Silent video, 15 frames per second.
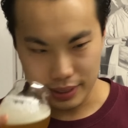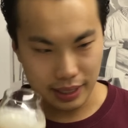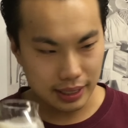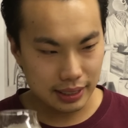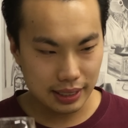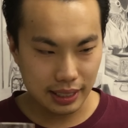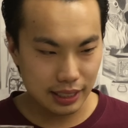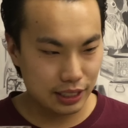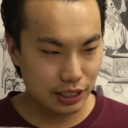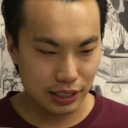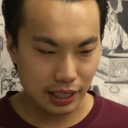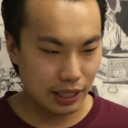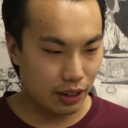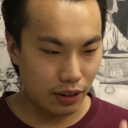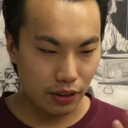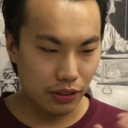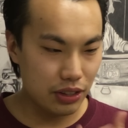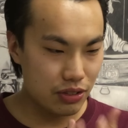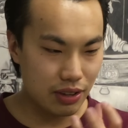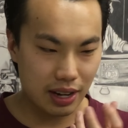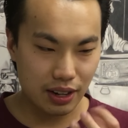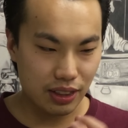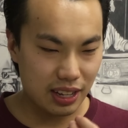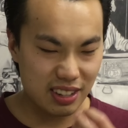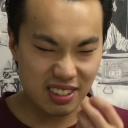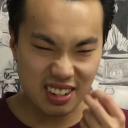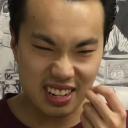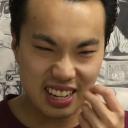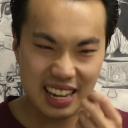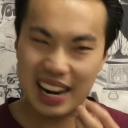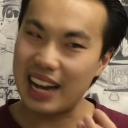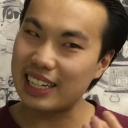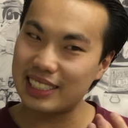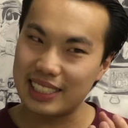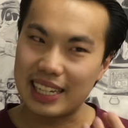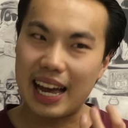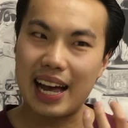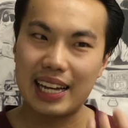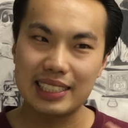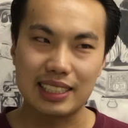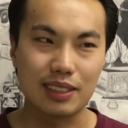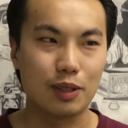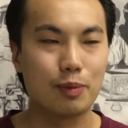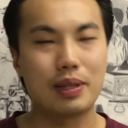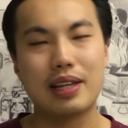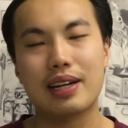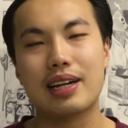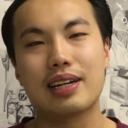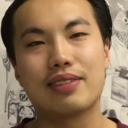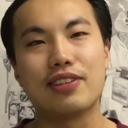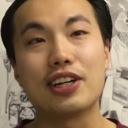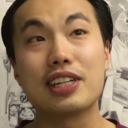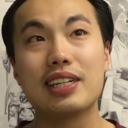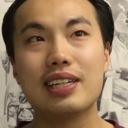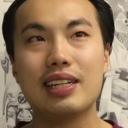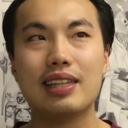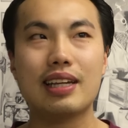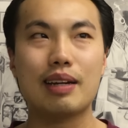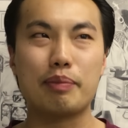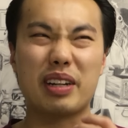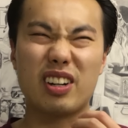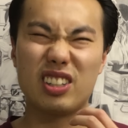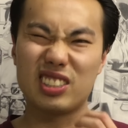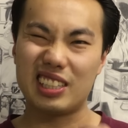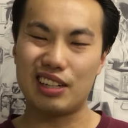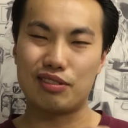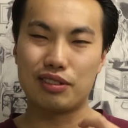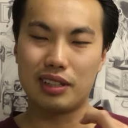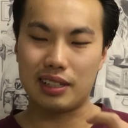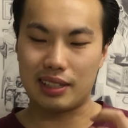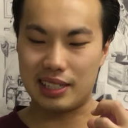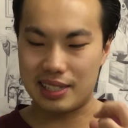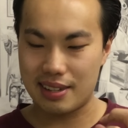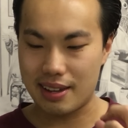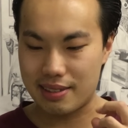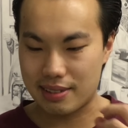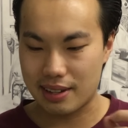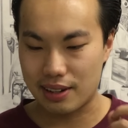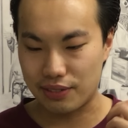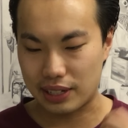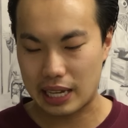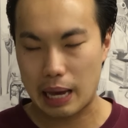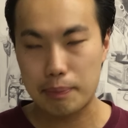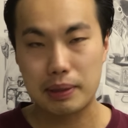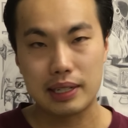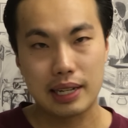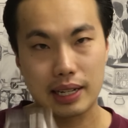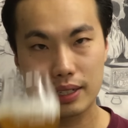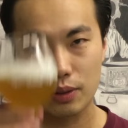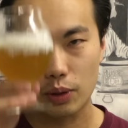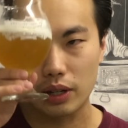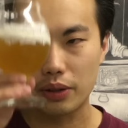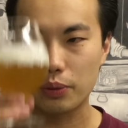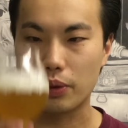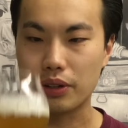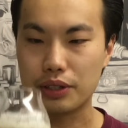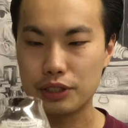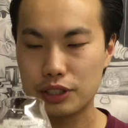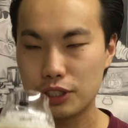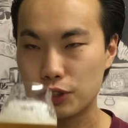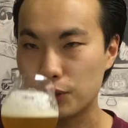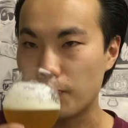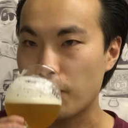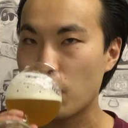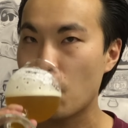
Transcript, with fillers: it's, it's just like all these kind of things, and it, it, actually has a little bit that kind of oniony thing, but also that really intense kind of like happy dank quality. Cheers.